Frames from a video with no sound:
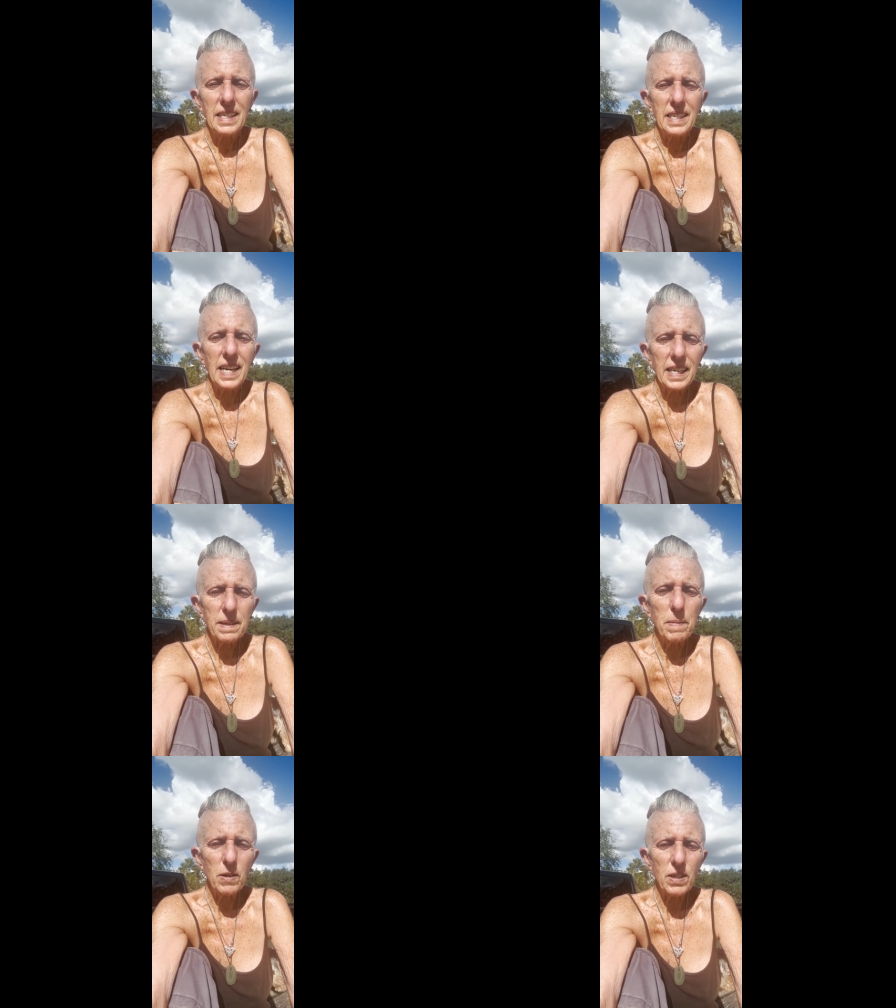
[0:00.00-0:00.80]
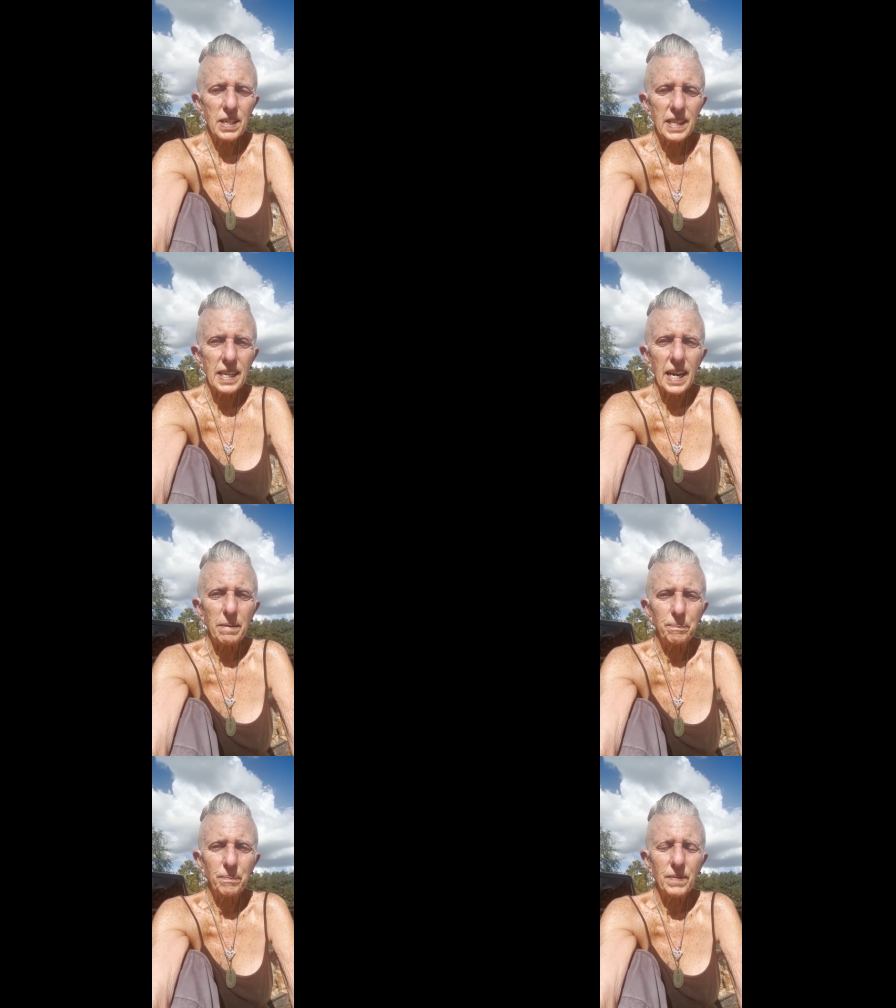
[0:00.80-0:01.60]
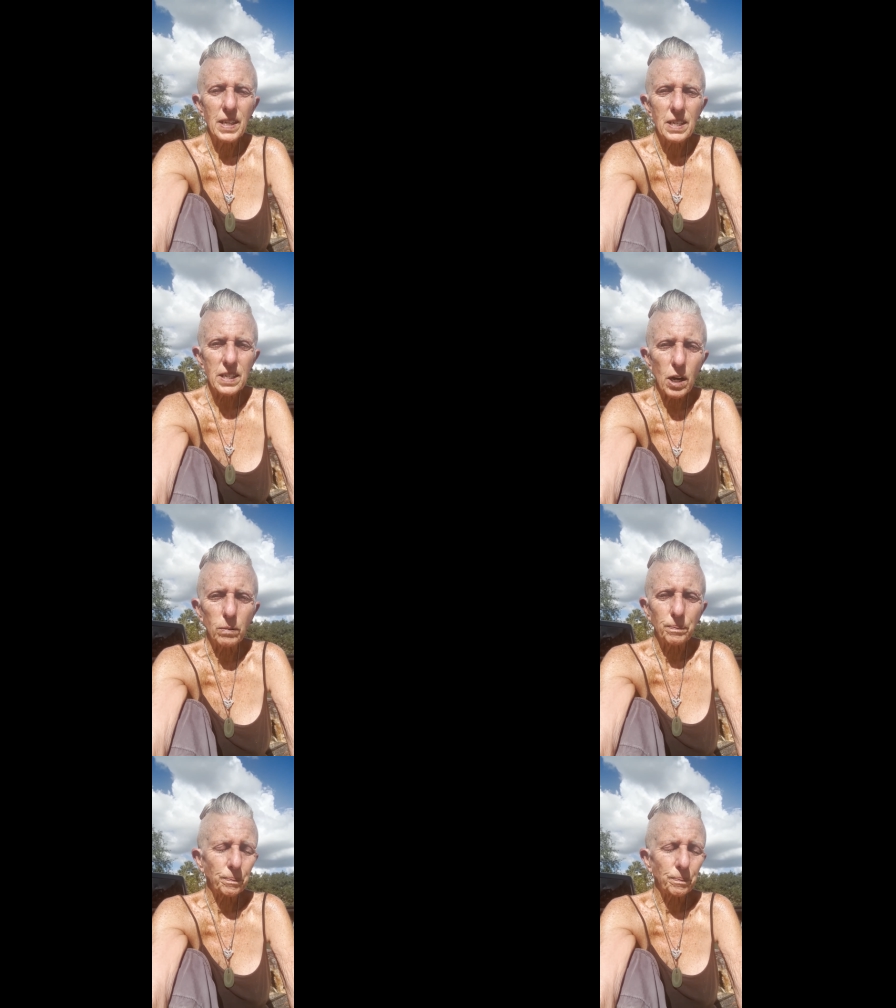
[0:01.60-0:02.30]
takes most of the day. So